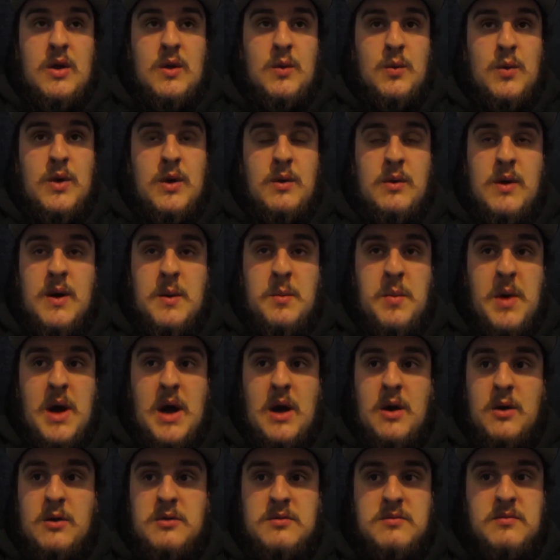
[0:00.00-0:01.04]
we were
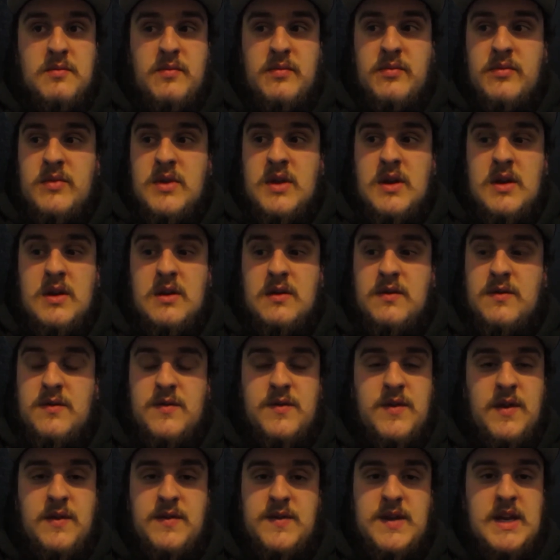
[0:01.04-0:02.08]
about
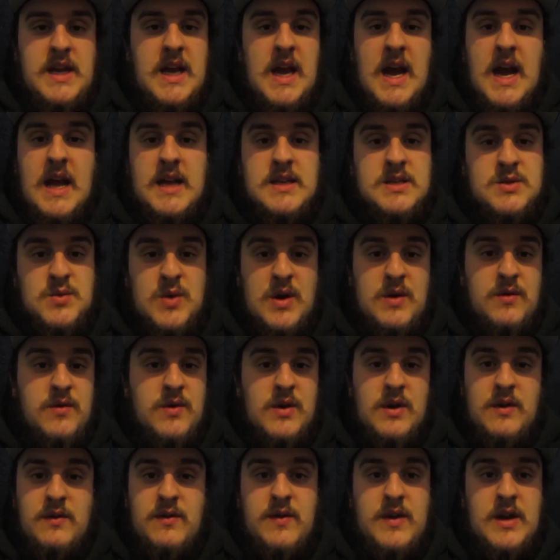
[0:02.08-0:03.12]
50 yards away
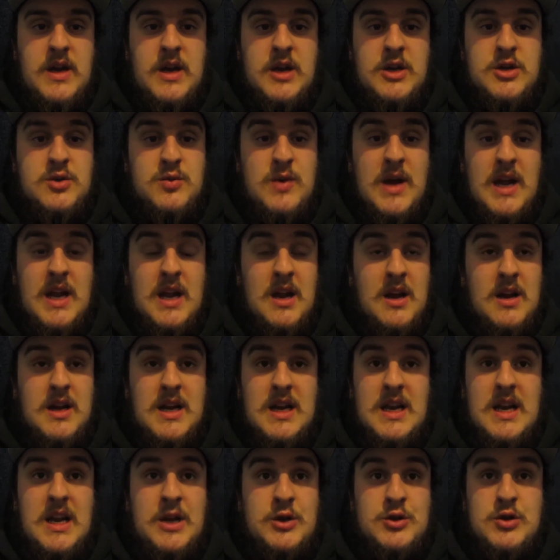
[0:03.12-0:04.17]
from the finish. We had
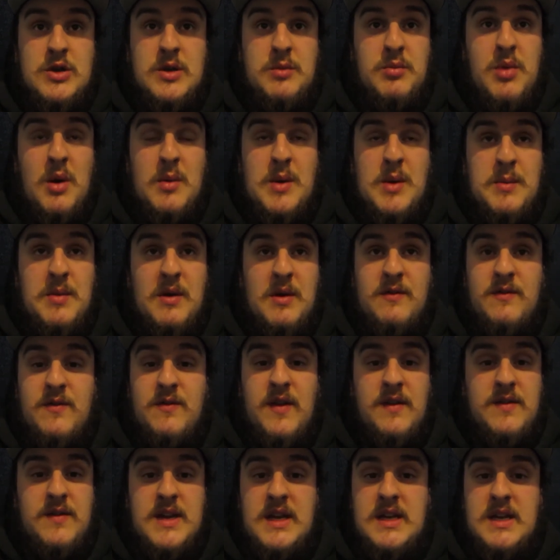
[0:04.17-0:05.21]
like literally probably about
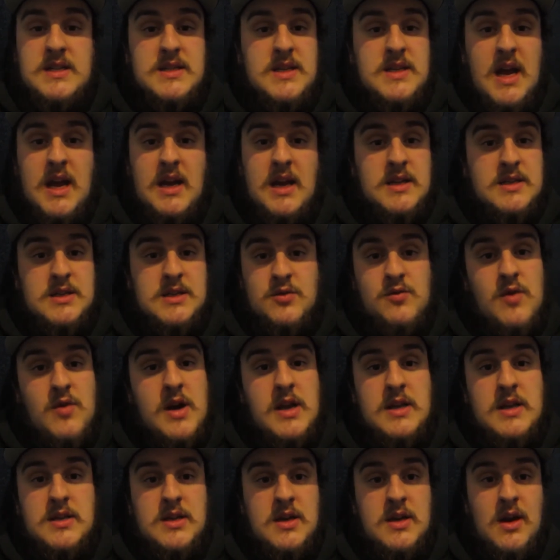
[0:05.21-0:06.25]
15 seconds of
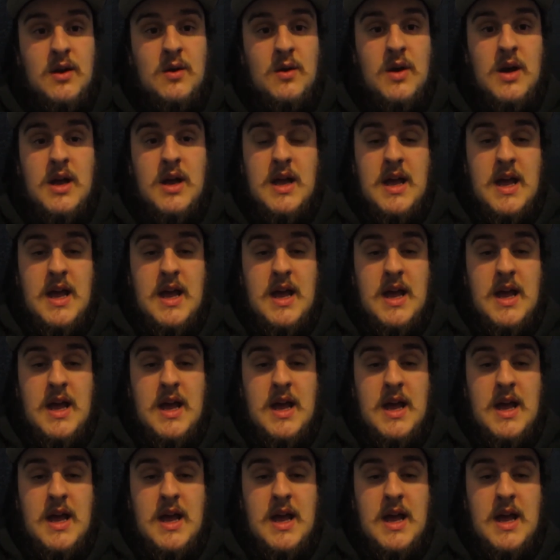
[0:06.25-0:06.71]
running to go.